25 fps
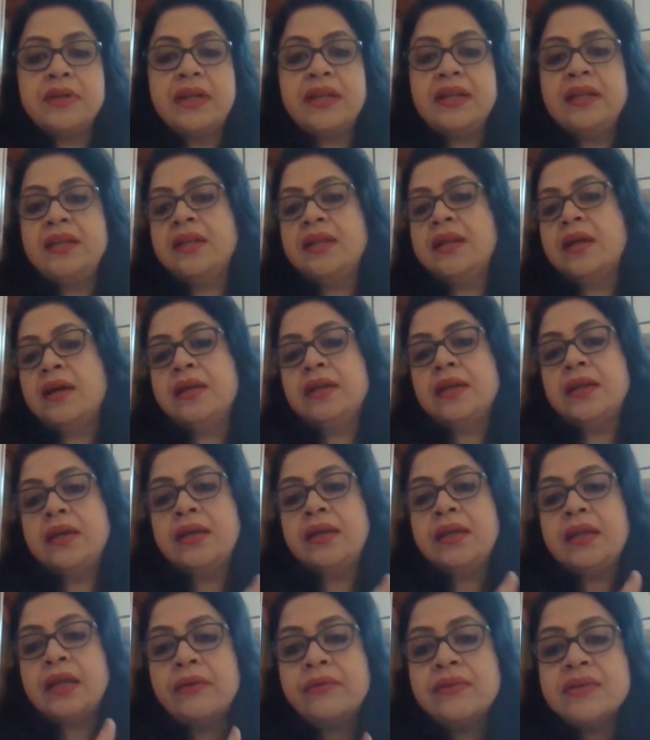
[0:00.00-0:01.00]
And
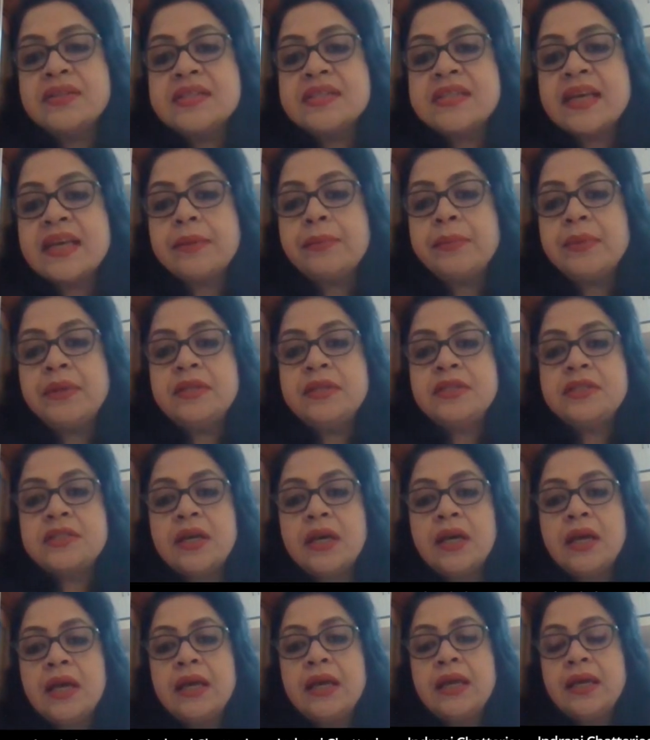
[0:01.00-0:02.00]
in our segment,
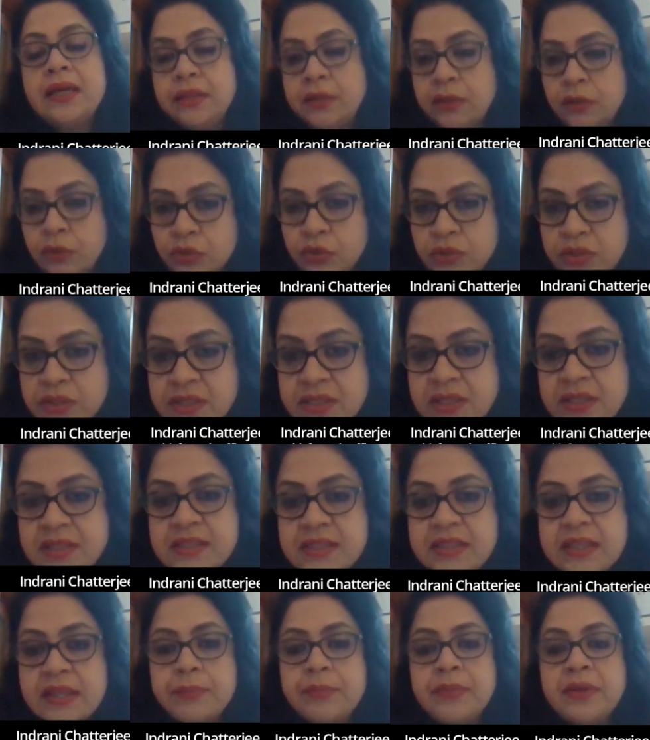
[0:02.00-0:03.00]
in the
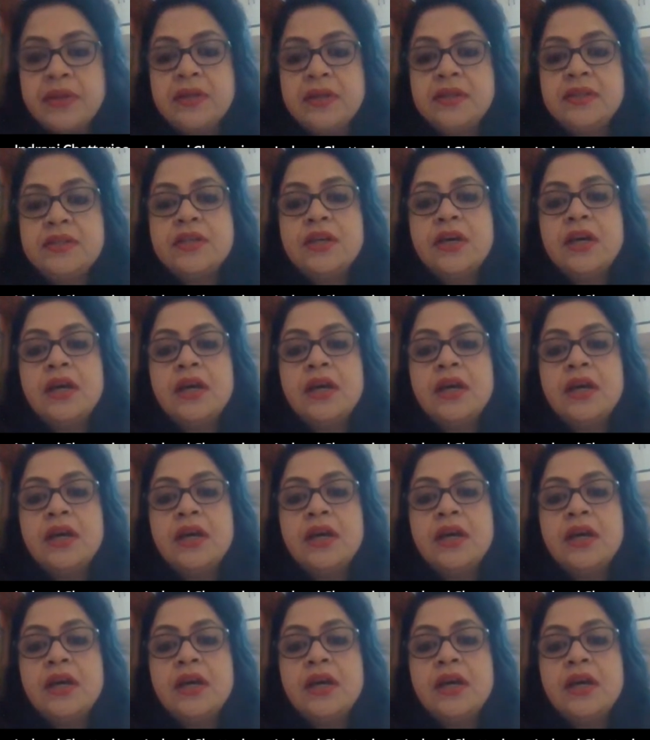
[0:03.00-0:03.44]
logistics segment,